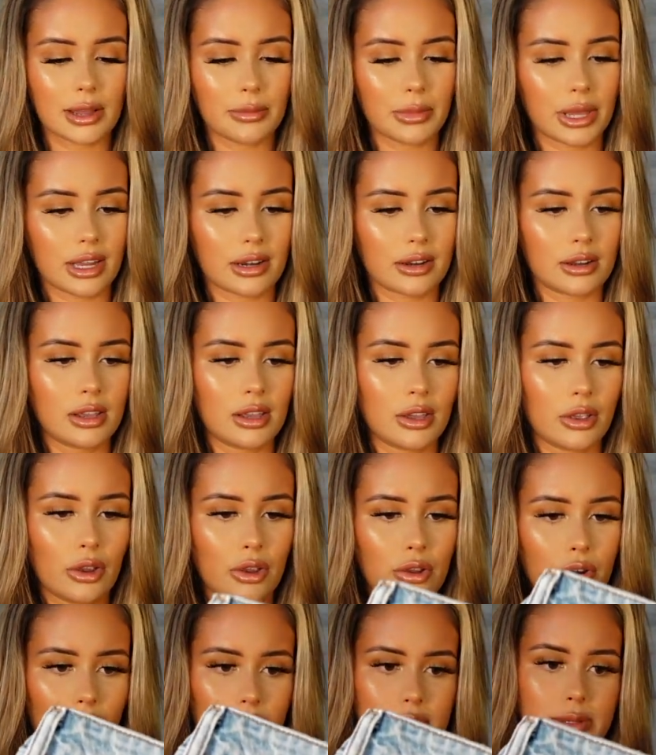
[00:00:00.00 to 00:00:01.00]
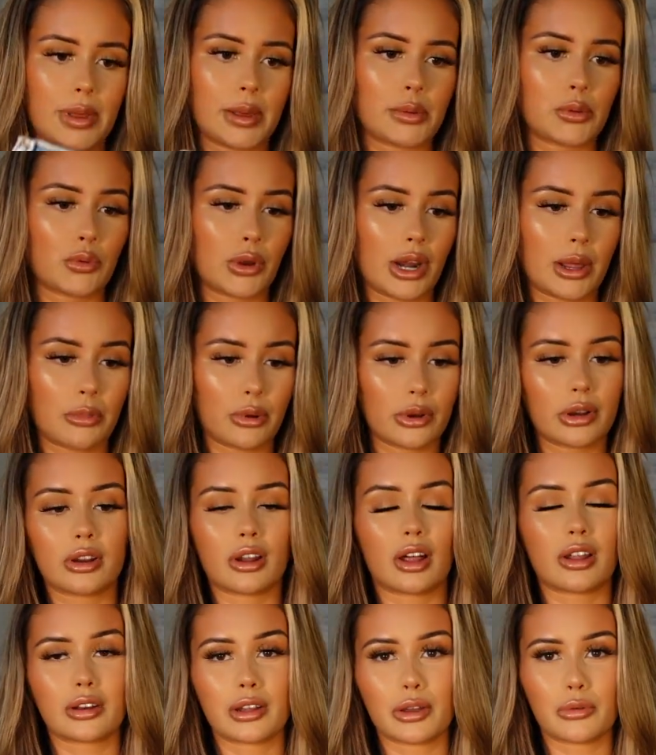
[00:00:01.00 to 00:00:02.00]
I mean, who knows, maybe when I put it
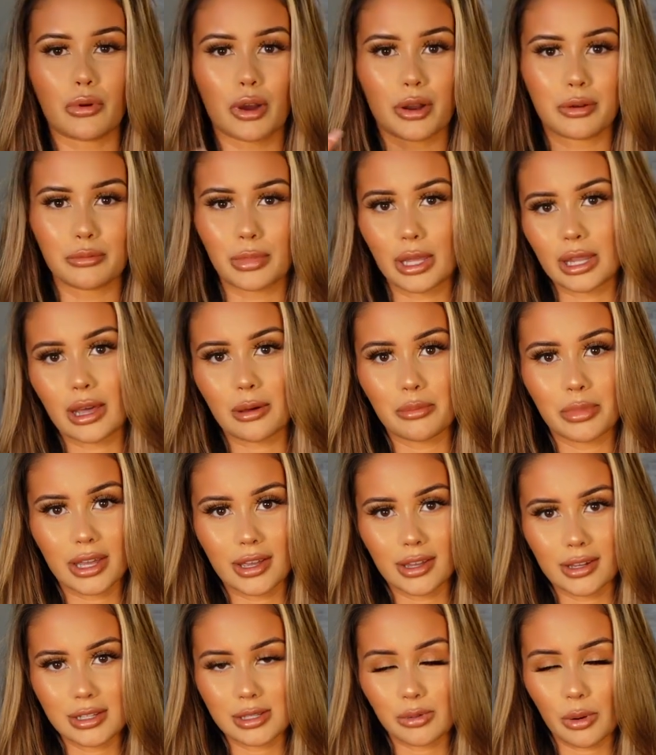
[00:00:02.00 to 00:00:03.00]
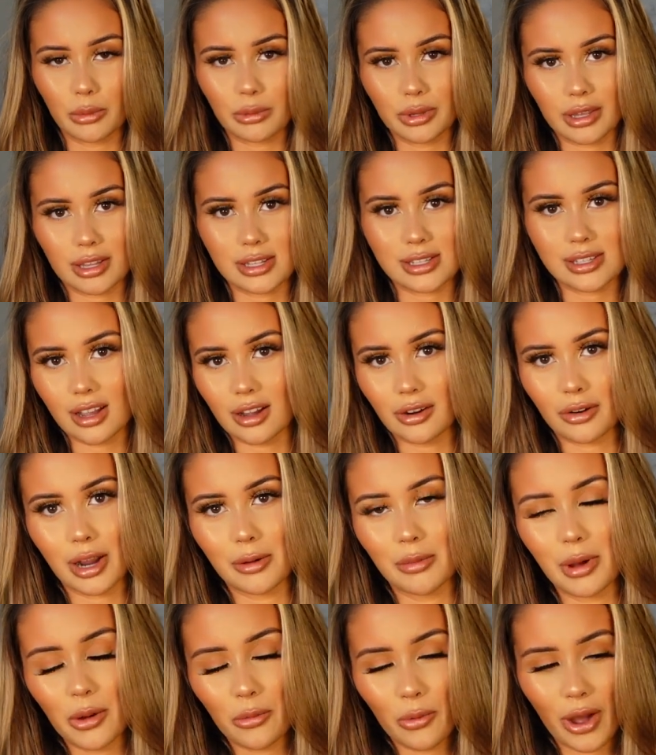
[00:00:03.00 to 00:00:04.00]
on it won't be that big and it's probably like snug
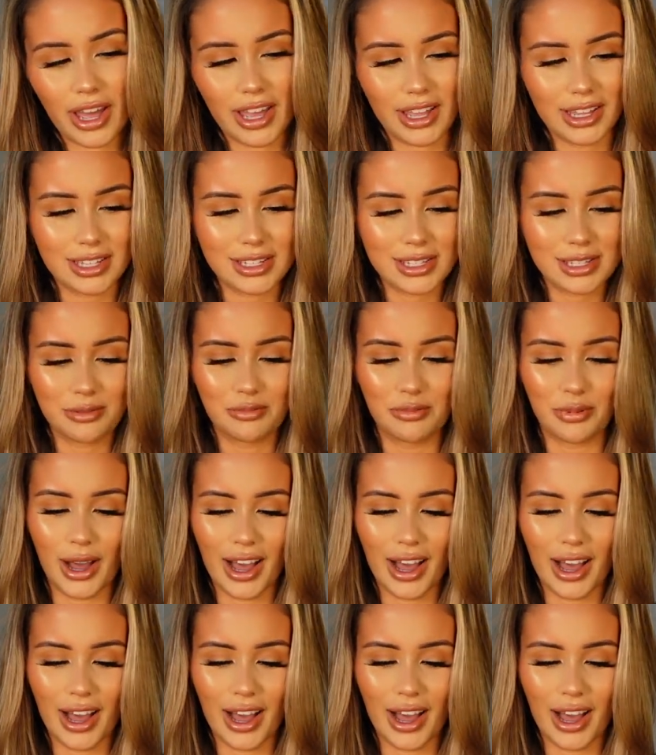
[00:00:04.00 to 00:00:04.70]
around my waist.